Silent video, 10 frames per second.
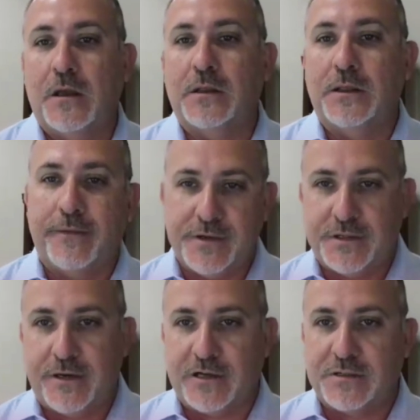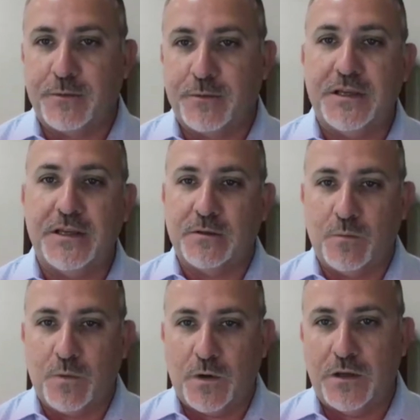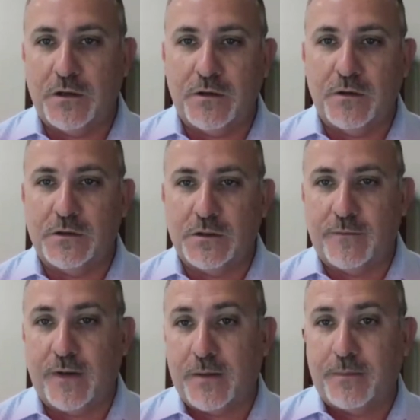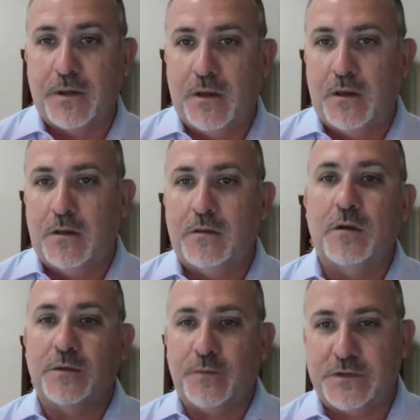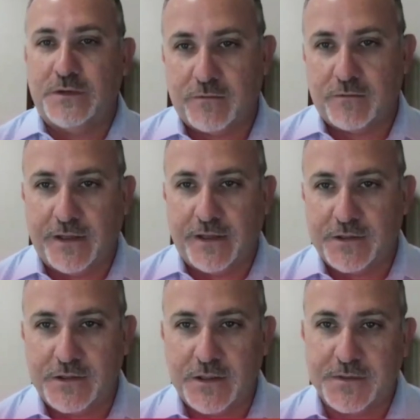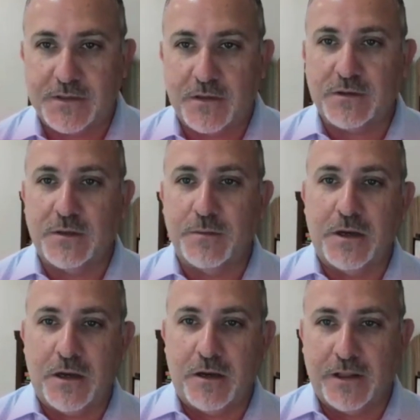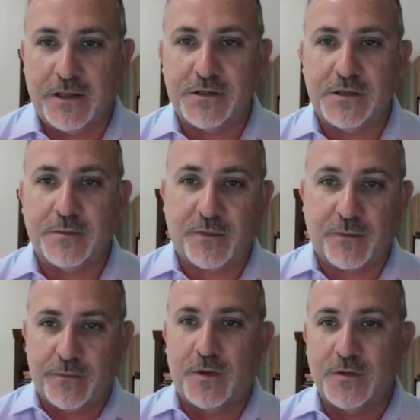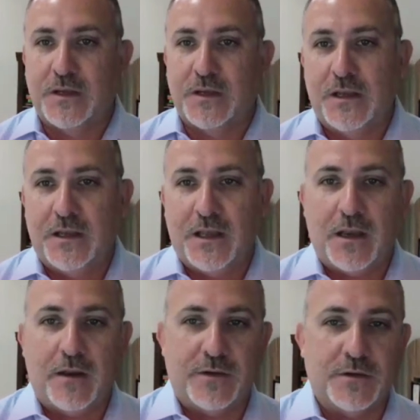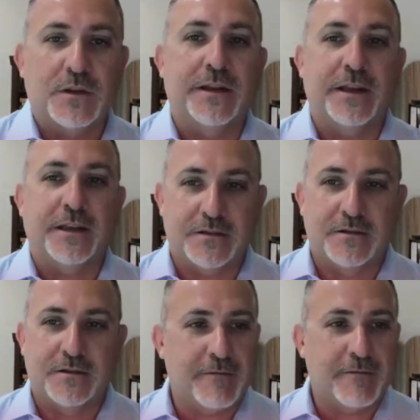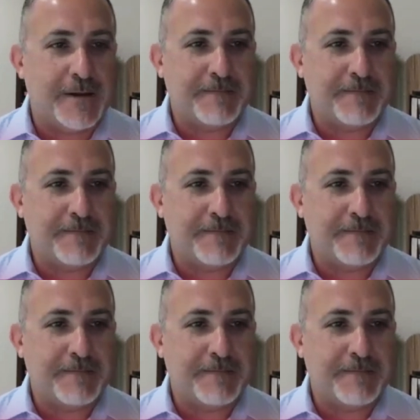leverage their expertise and what you could do to develop those physician relationships and those community relationships from those individual clinics. Is that right?